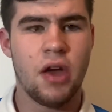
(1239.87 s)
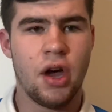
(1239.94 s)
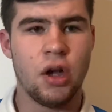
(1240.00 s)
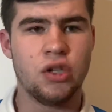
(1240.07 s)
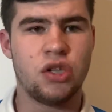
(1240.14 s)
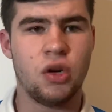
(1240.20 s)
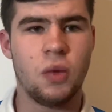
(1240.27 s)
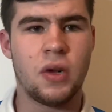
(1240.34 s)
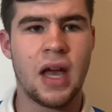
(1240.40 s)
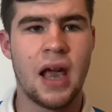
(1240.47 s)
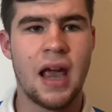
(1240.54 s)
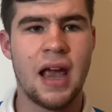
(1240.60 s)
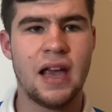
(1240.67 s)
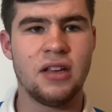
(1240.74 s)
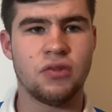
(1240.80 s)
and 2k
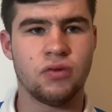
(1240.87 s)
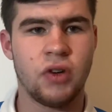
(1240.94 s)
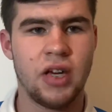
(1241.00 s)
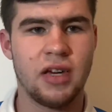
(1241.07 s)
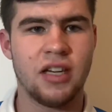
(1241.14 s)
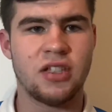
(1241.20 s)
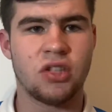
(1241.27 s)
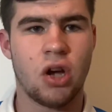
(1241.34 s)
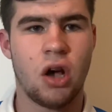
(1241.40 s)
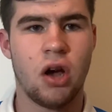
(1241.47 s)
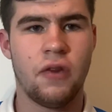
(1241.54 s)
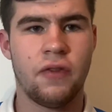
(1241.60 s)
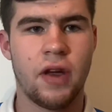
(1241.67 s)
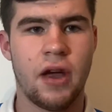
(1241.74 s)
is really sort of,